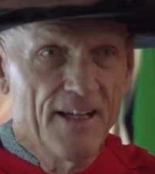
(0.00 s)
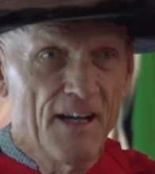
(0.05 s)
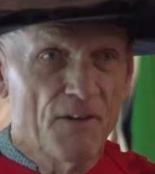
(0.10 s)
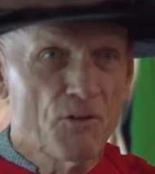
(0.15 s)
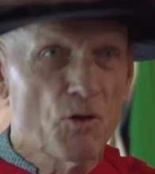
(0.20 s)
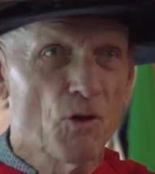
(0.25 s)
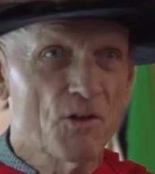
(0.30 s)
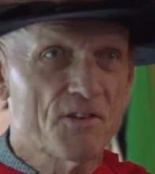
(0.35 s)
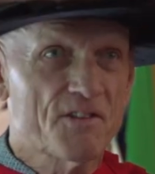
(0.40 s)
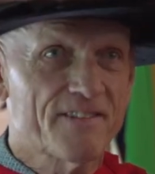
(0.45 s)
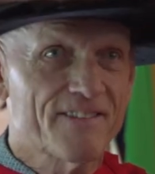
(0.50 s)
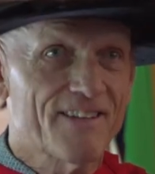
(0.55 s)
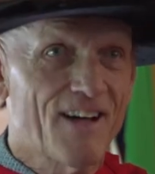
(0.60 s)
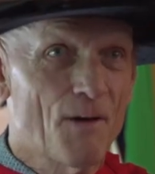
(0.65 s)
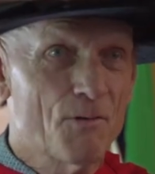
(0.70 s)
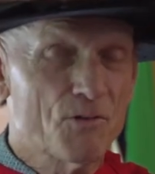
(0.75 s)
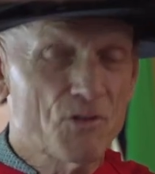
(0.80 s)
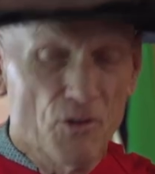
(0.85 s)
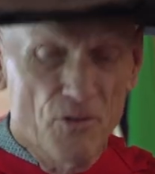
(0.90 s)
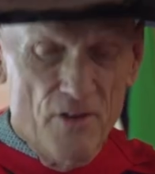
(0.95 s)
Of course,
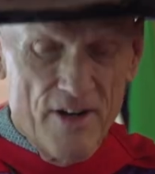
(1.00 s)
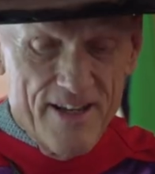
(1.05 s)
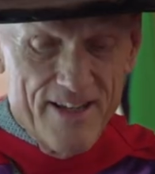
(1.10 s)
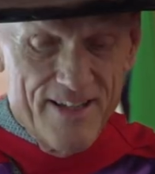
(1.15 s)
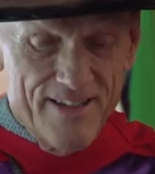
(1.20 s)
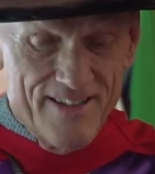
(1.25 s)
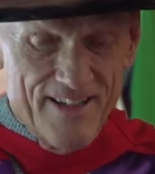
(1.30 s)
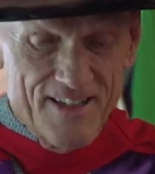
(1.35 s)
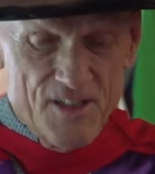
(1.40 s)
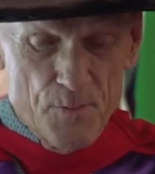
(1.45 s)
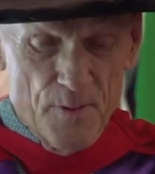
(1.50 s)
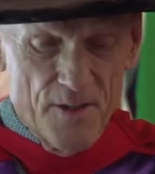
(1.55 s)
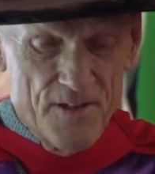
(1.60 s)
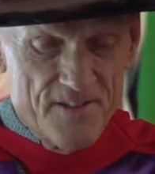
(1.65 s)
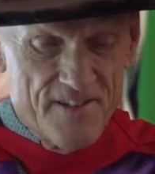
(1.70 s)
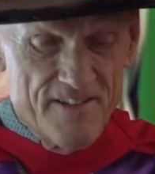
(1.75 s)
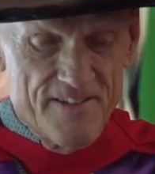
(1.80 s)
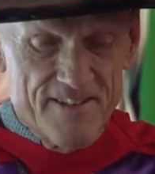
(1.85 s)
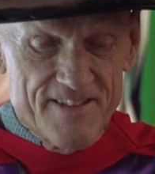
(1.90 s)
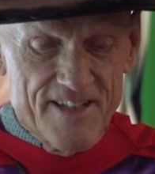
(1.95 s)
I was already
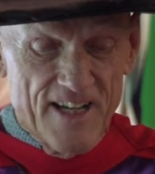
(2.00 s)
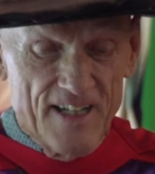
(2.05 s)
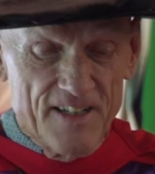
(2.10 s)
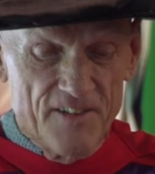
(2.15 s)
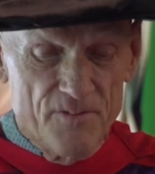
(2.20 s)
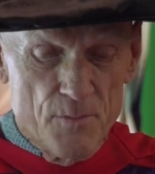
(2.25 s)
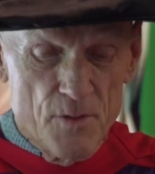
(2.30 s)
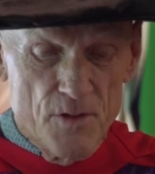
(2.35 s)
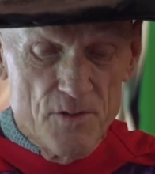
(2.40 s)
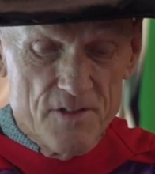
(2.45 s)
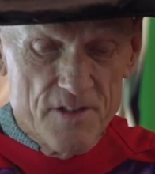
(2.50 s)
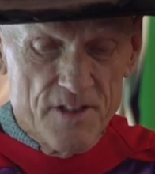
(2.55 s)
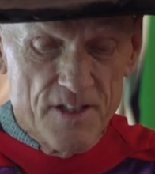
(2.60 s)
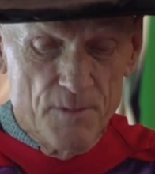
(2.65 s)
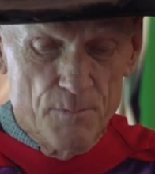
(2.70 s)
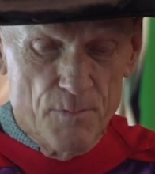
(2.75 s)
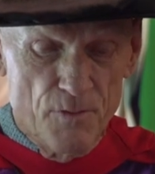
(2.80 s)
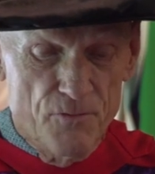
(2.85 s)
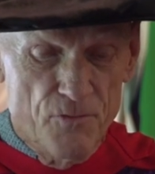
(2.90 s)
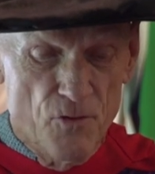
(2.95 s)
experiencing the tug of music
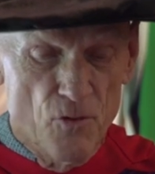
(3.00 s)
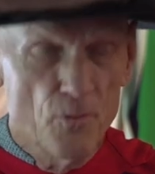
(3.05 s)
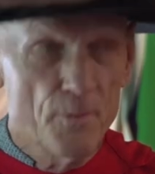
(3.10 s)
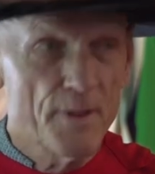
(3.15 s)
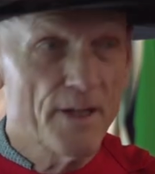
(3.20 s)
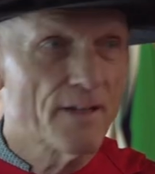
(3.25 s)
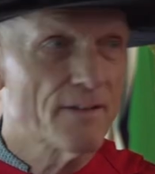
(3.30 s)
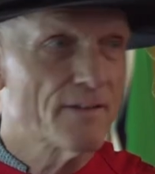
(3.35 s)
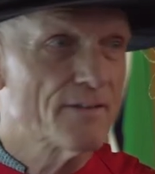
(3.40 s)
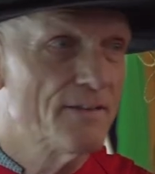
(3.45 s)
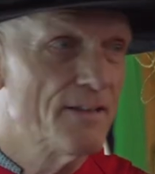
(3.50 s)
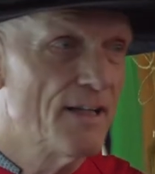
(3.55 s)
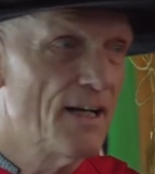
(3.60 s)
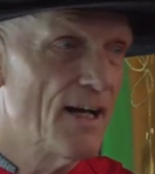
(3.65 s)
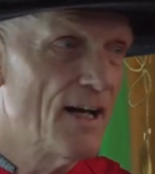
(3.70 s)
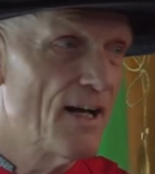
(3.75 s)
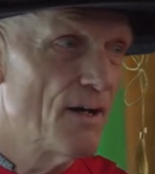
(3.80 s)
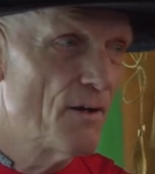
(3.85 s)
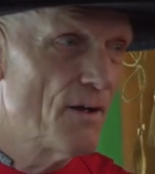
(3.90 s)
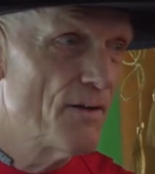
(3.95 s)
and performing
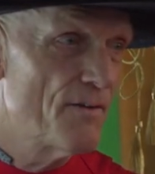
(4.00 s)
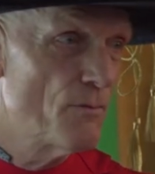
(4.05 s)
uh,